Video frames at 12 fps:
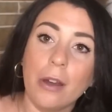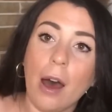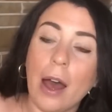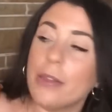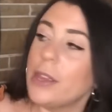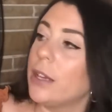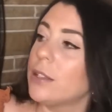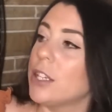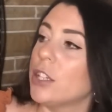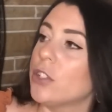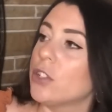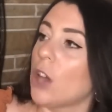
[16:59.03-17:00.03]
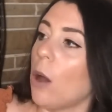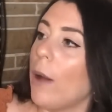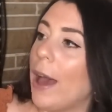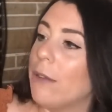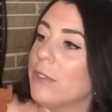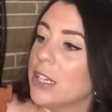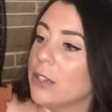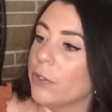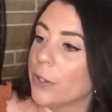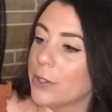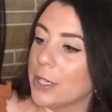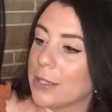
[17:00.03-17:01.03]
on this is so heavy. It
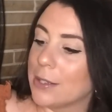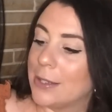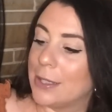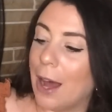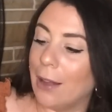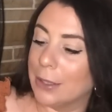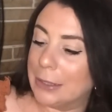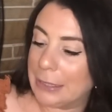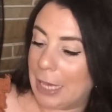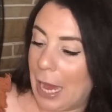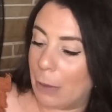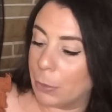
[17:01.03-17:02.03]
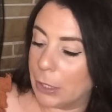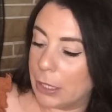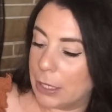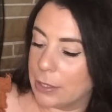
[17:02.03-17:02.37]
feels like solid copper.